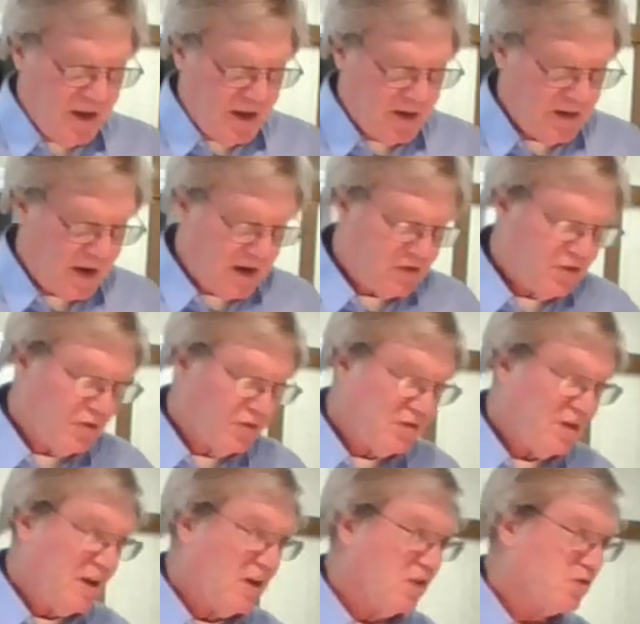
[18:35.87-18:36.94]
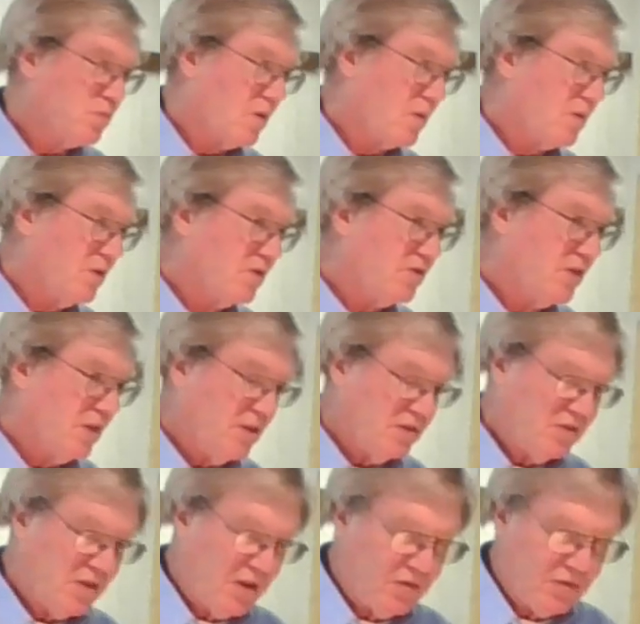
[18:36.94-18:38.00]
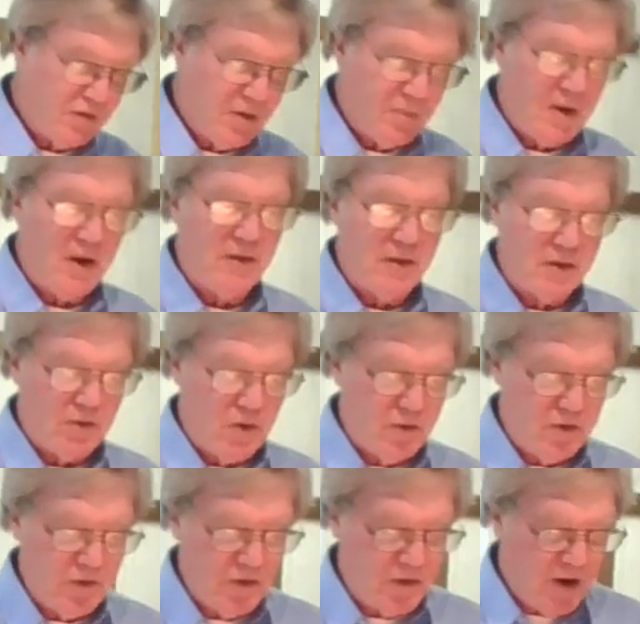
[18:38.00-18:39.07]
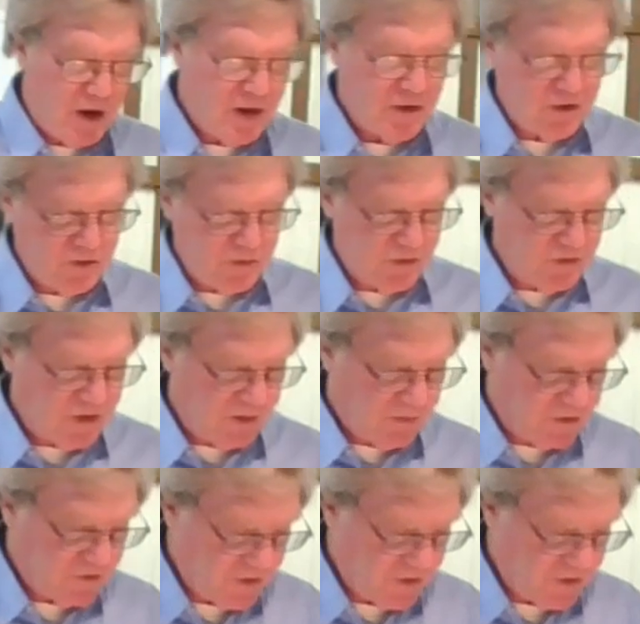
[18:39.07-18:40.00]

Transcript: And actually, you'll see elsewhere where it says sins of the mother go to the daughters for several